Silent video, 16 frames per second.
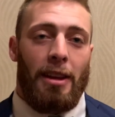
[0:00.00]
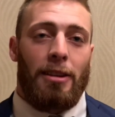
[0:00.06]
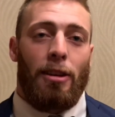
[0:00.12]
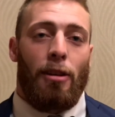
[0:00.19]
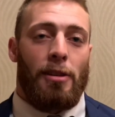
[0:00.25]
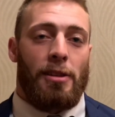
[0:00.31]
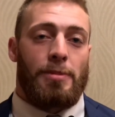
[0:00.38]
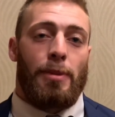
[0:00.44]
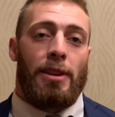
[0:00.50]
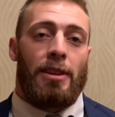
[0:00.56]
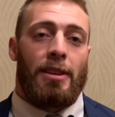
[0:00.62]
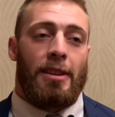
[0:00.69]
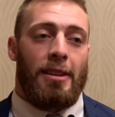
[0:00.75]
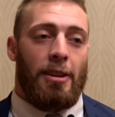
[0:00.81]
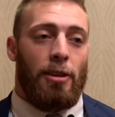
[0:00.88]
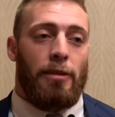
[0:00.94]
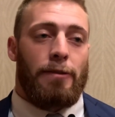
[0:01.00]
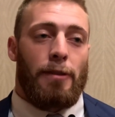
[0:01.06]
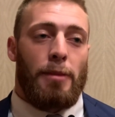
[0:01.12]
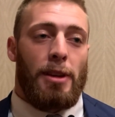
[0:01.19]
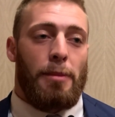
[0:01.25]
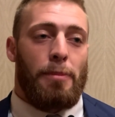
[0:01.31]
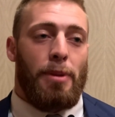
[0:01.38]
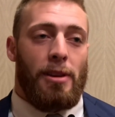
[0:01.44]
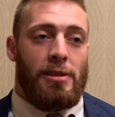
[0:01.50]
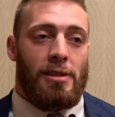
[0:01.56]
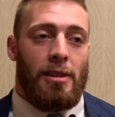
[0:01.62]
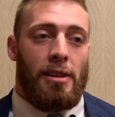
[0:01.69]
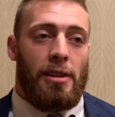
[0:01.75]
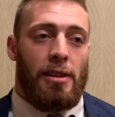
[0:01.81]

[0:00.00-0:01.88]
You know, it's been good for me personally.